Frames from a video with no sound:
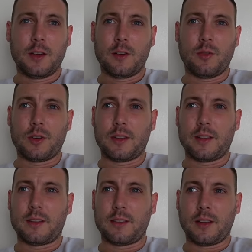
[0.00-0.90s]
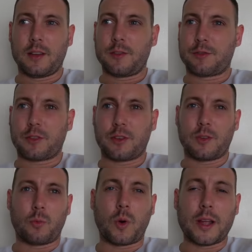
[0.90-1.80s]
all of this like from
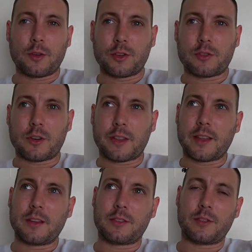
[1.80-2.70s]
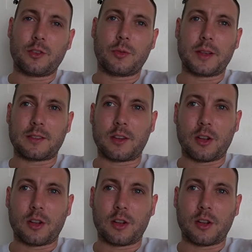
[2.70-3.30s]
way under $1,000 US.